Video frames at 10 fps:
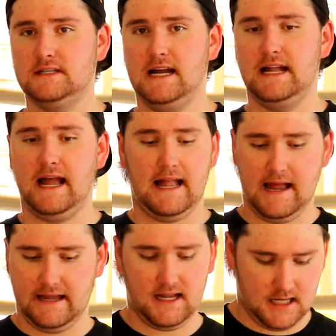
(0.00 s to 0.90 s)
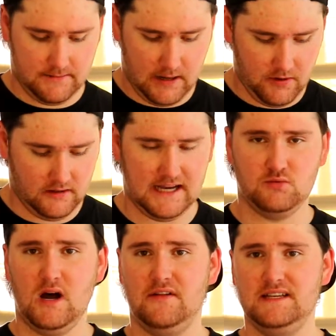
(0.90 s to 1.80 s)
and I get on them, and I realize,
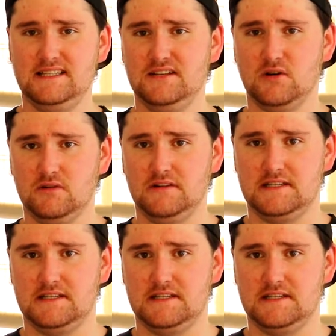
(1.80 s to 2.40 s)
wow, these things are really